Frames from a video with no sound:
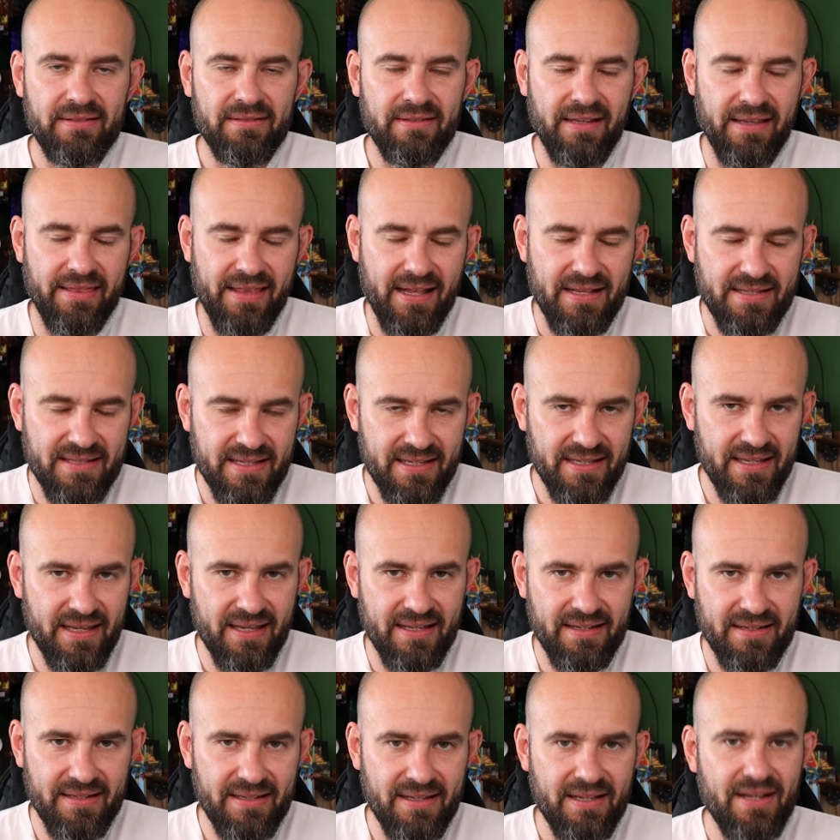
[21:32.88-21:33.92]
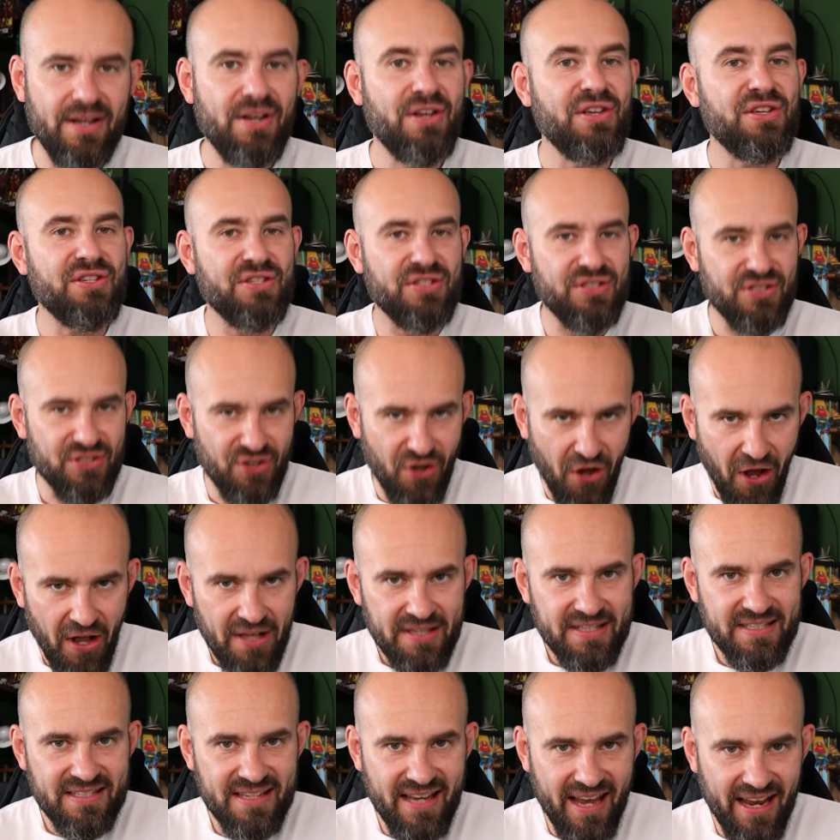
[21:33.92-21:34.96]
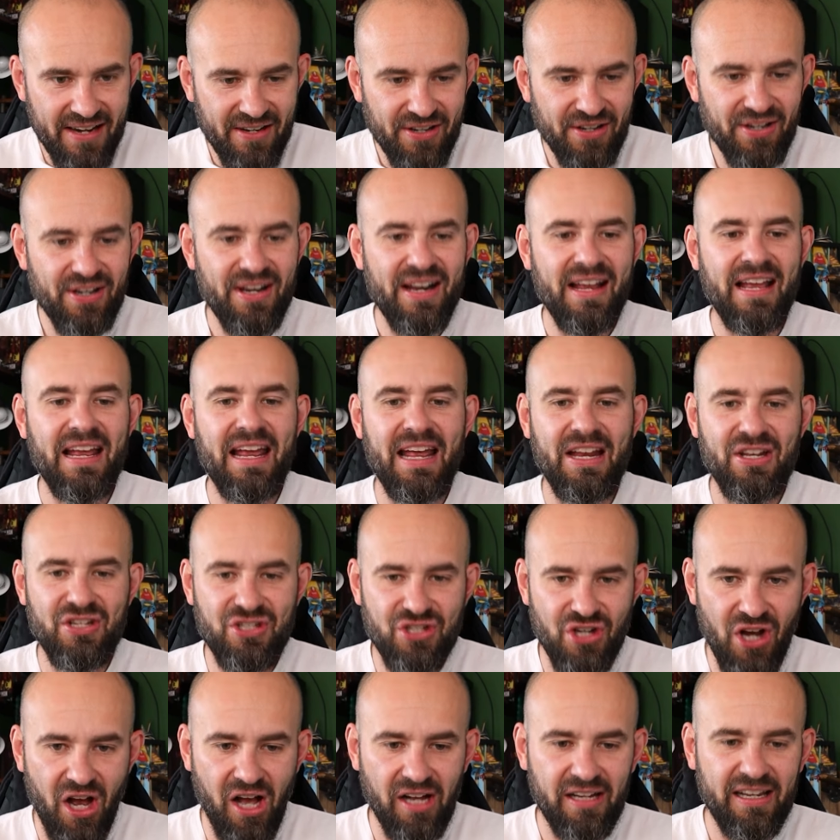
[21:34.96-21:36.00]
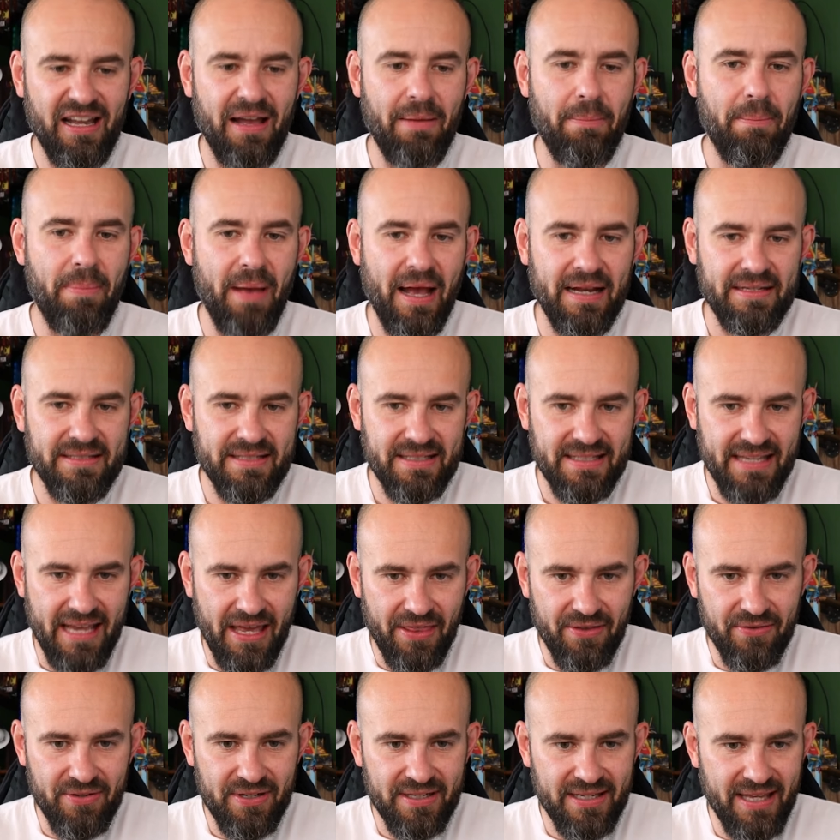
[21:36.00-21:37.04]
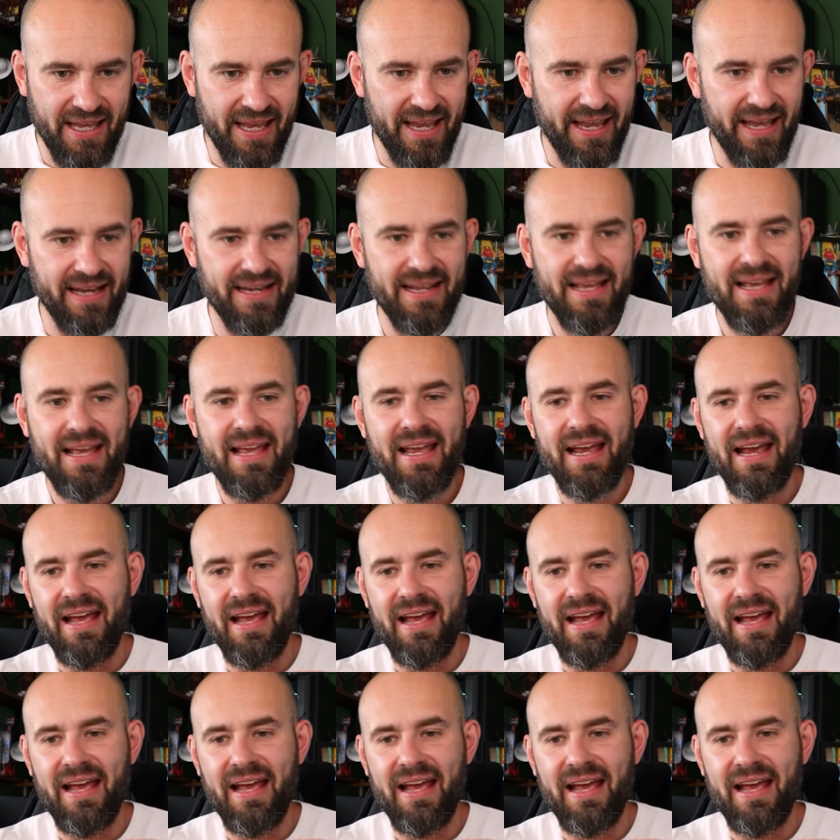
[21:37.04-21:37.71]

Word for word: Let that sink in. Scott Snyder and Jock back together again.